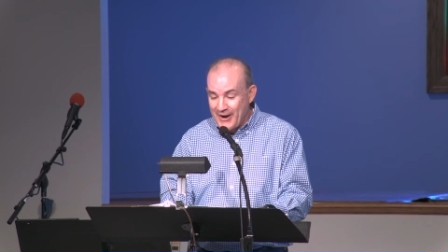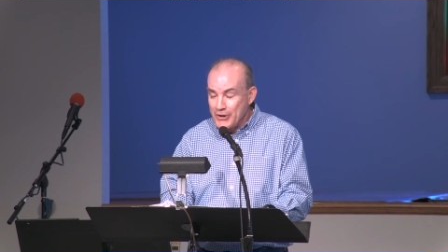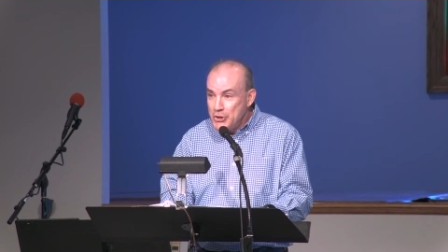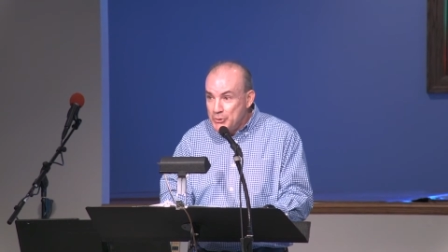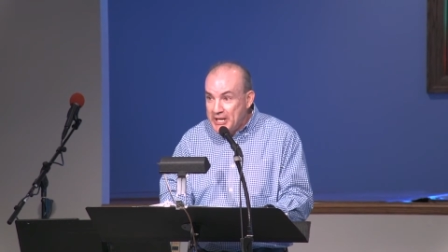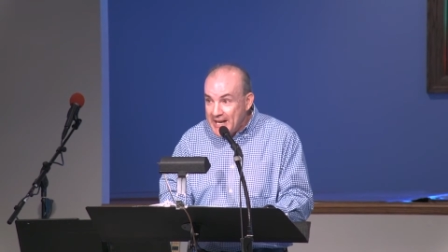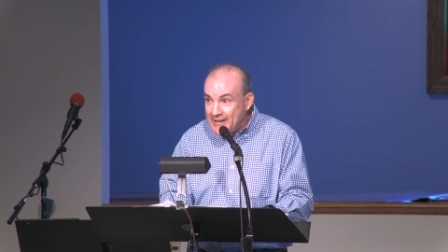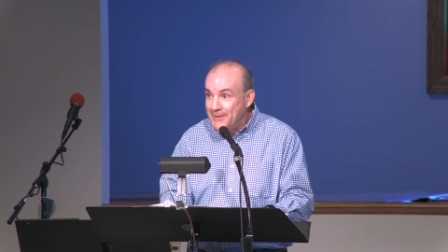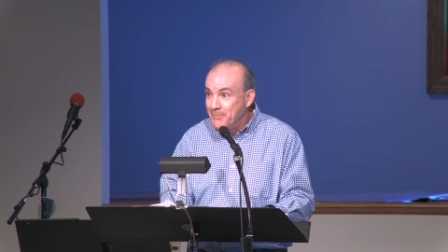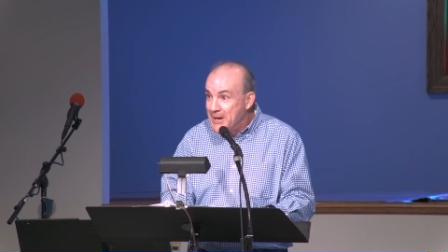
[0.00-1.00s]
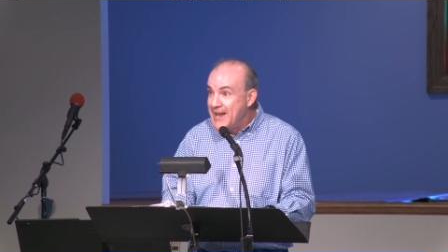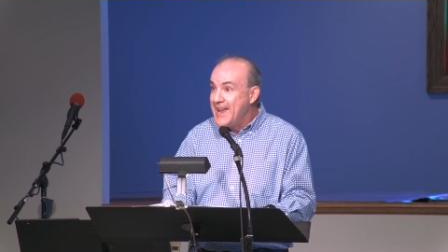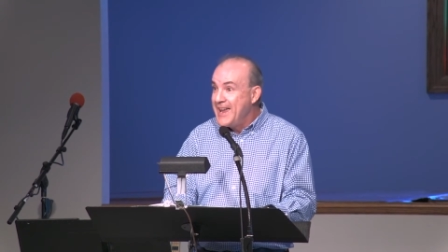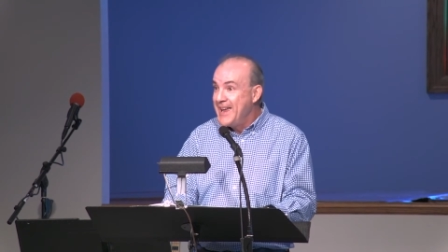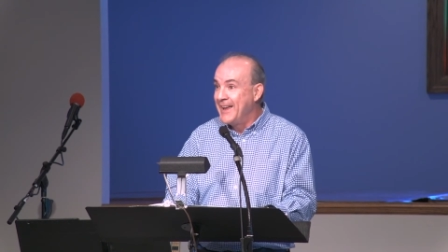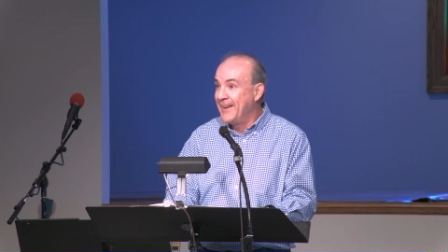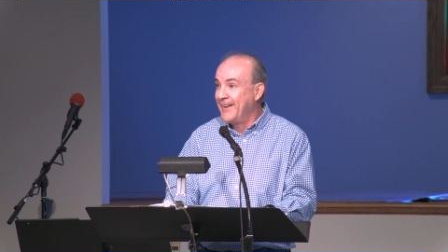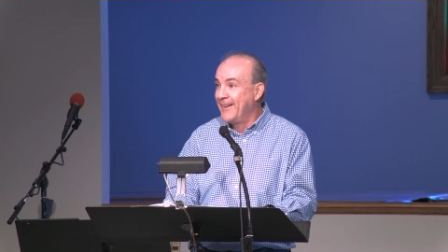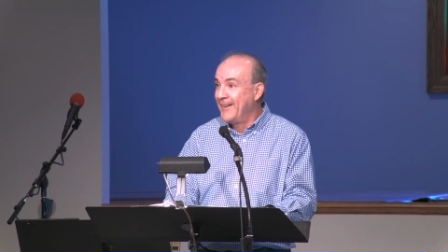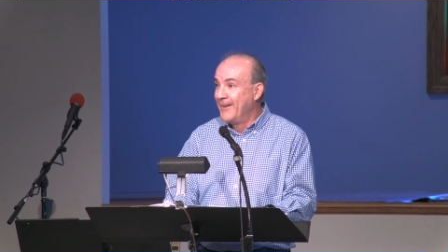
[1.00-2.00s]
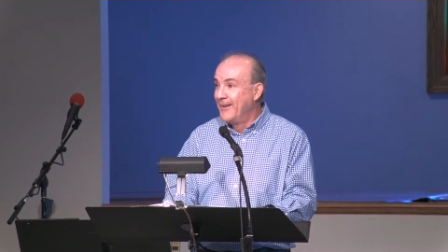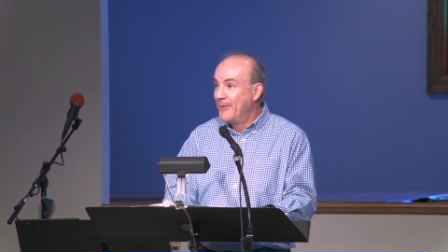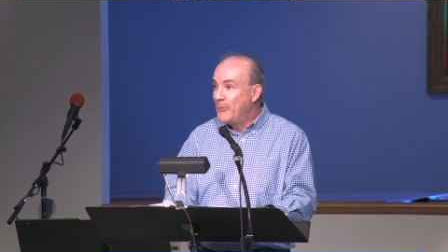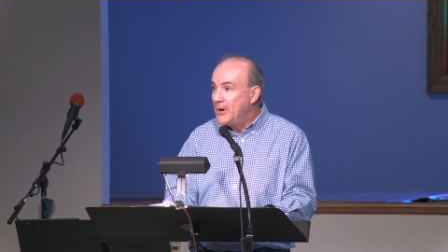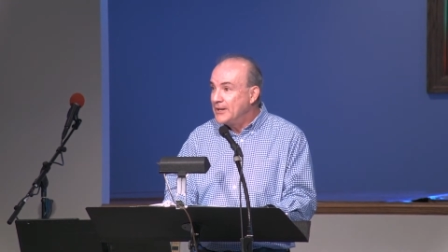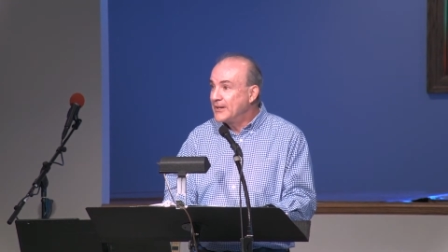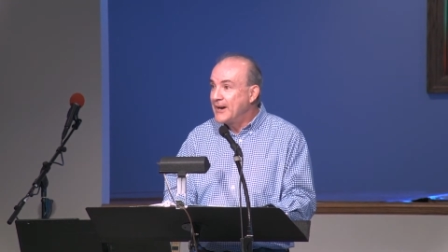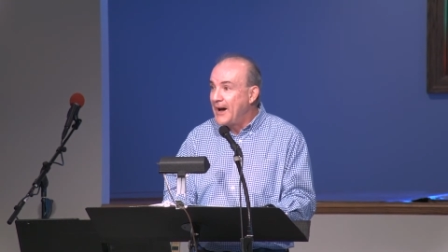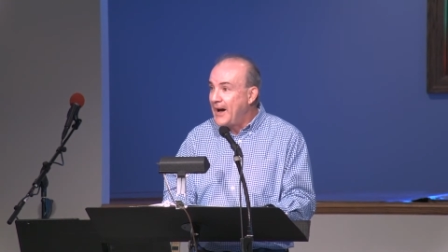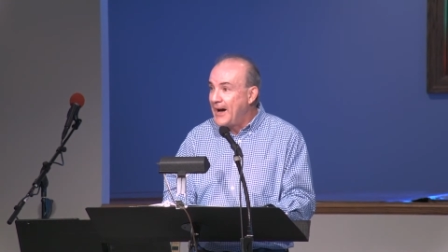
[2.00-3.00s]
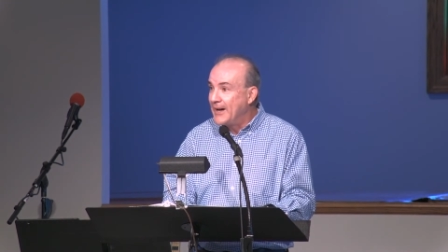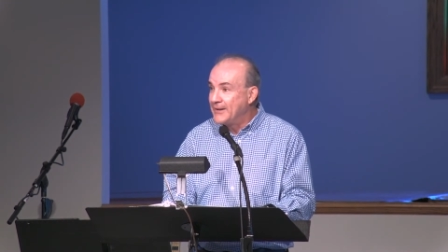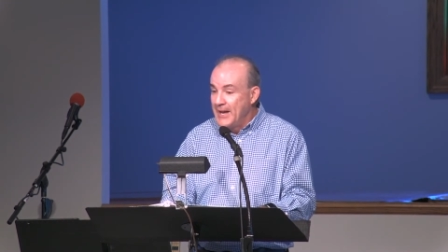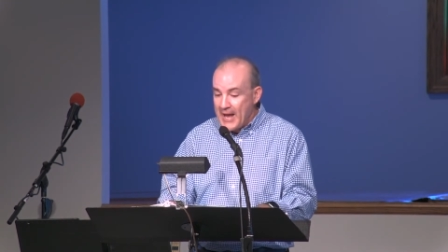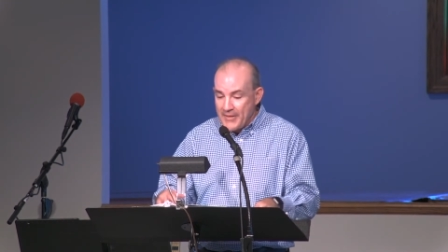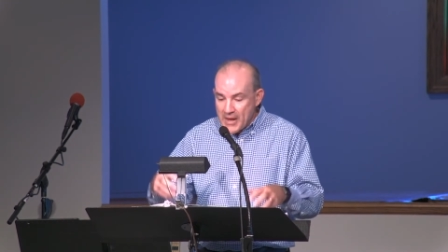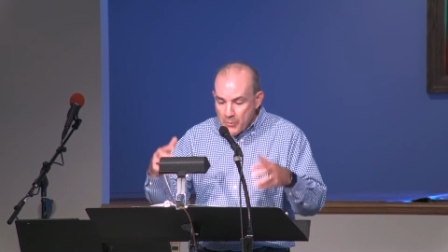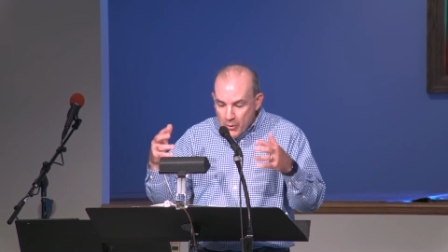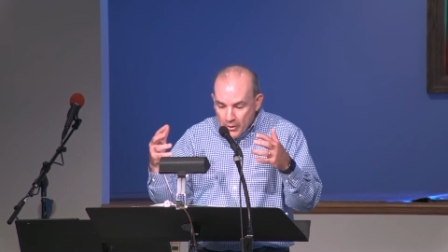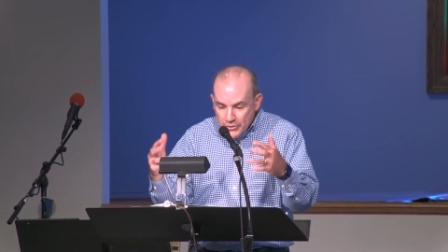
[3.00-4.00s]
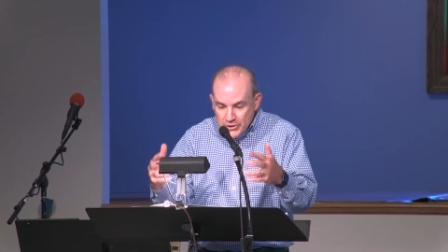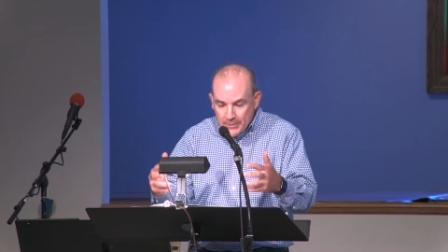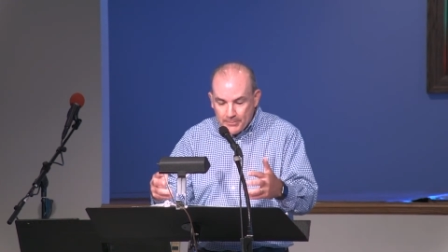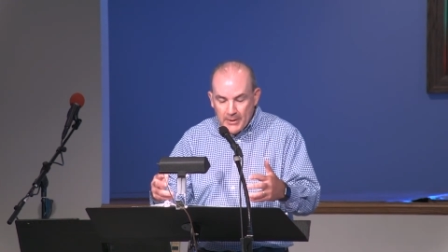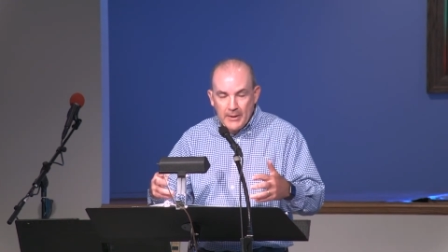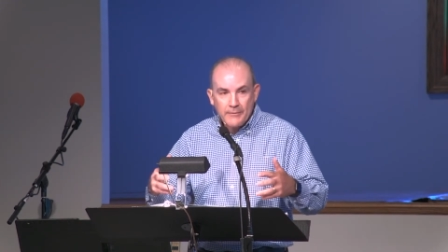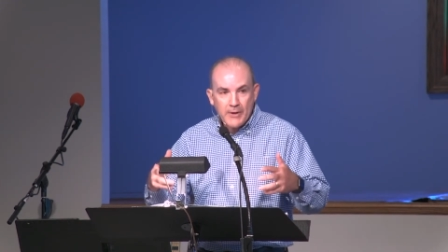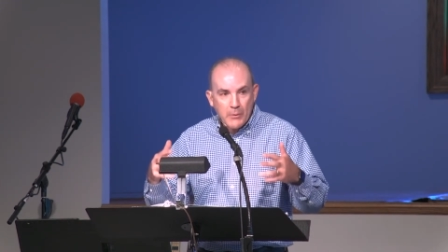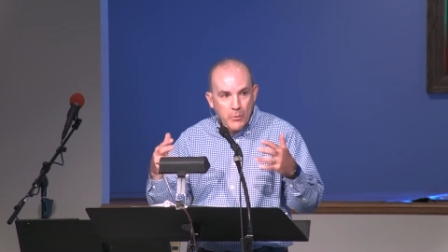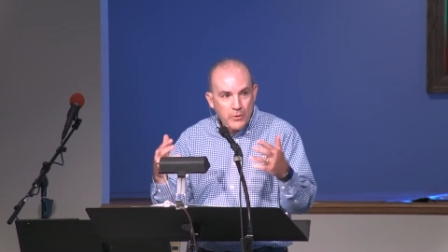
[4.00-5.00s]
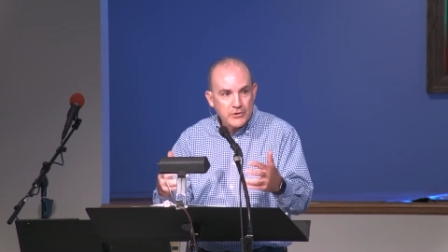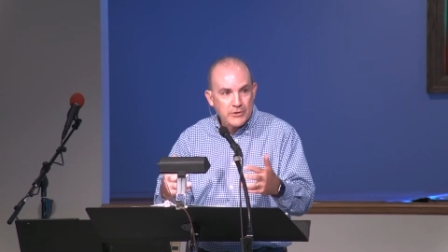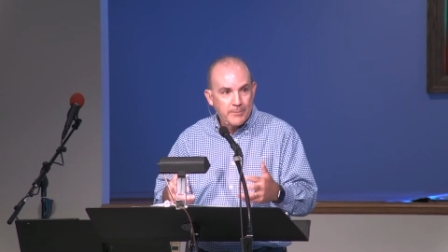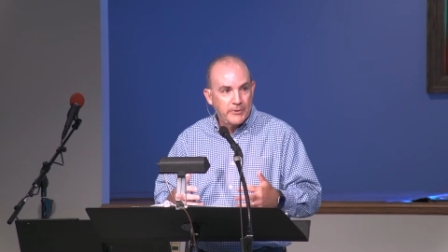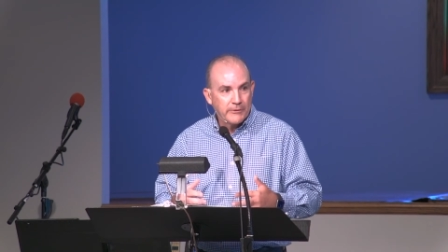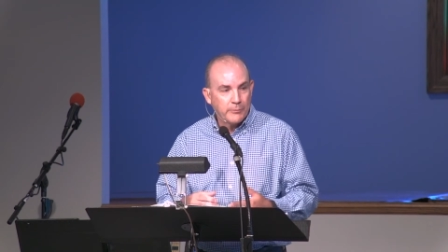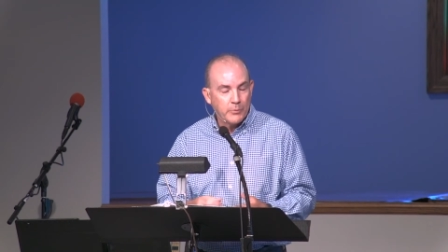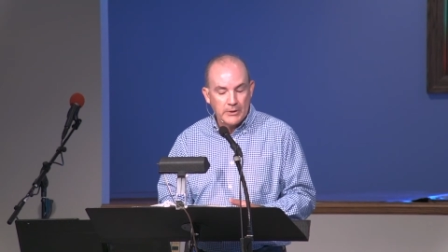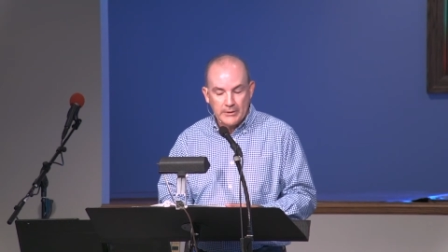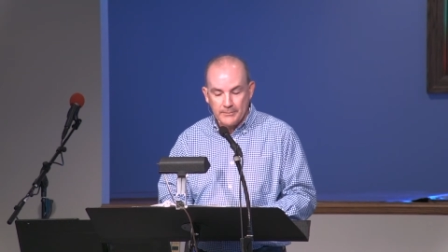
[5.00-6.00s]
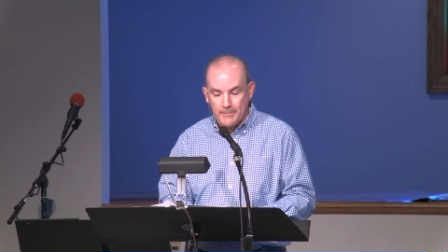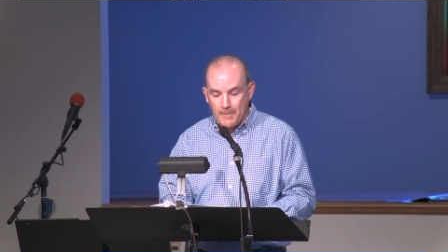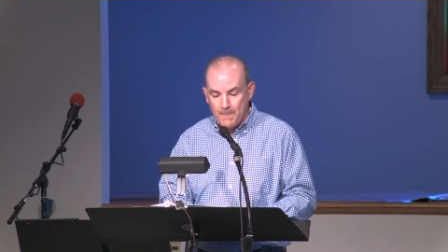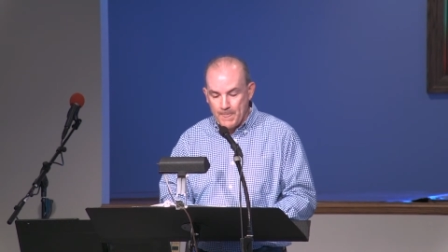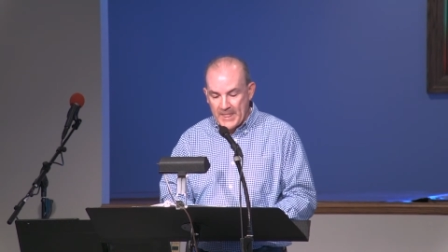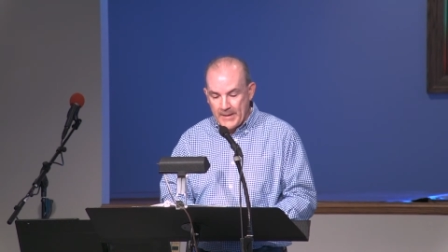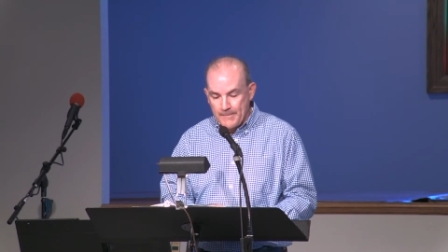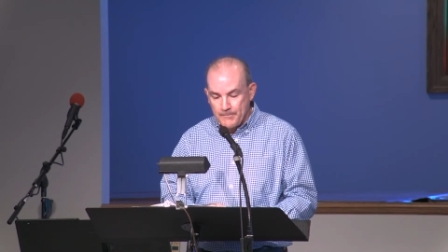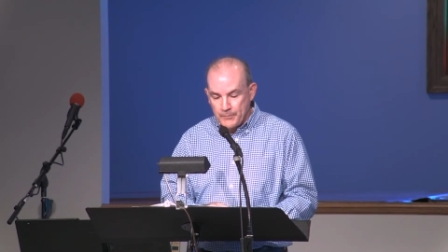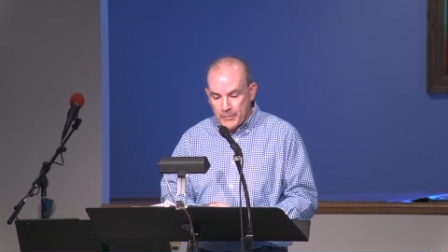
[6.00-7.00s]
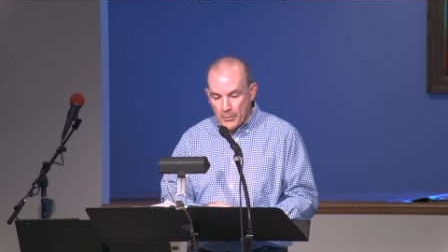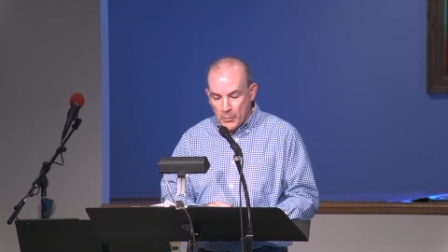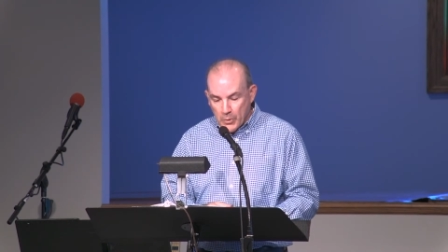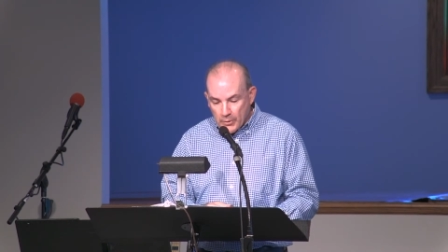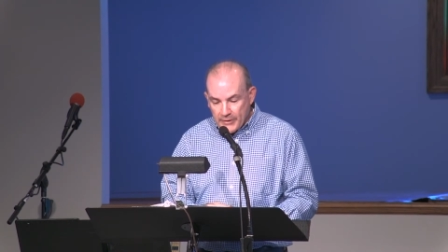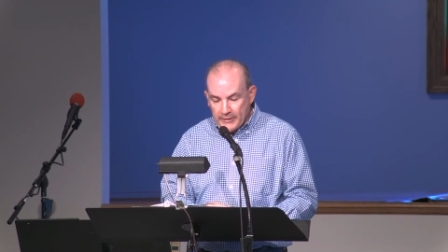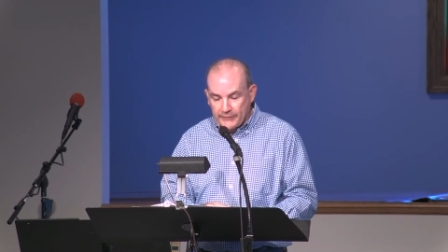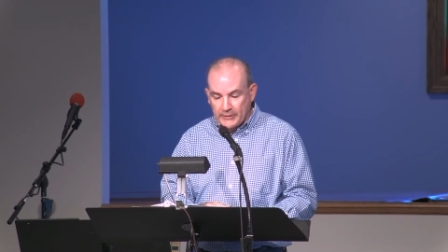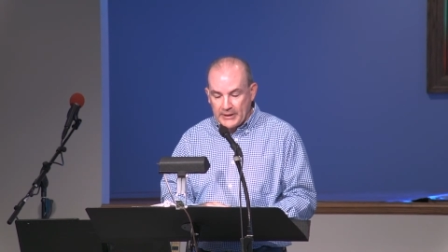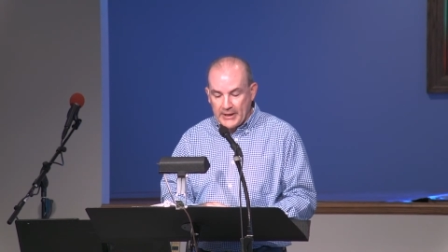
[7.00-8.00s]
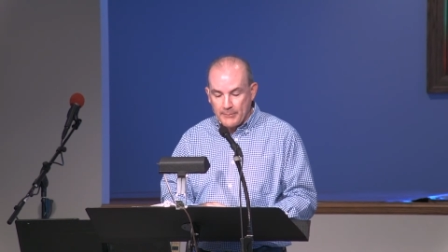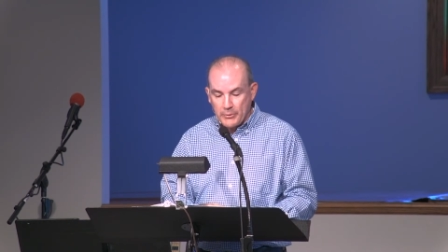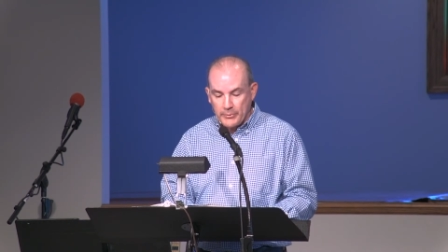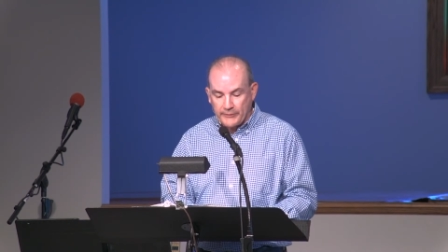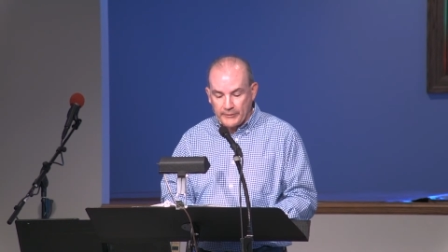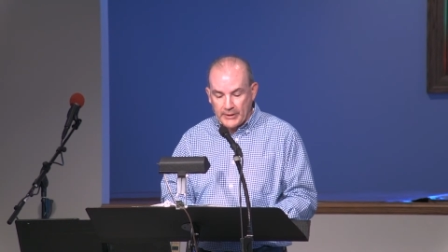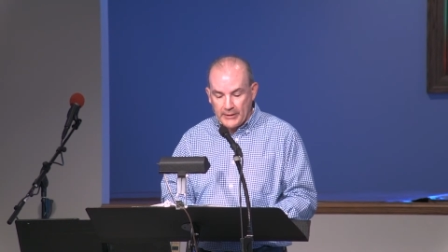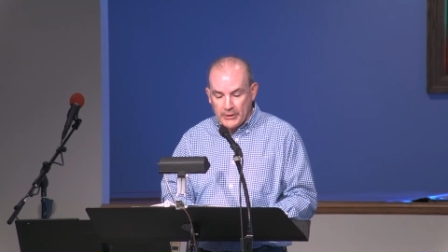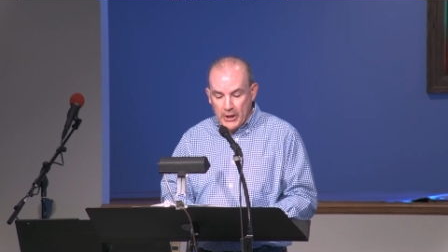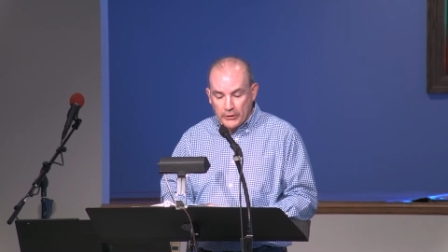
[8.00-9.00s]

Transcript: Are you kidding me? What a God. And they worship, they worship this one. Worthy is the Lamb who was slain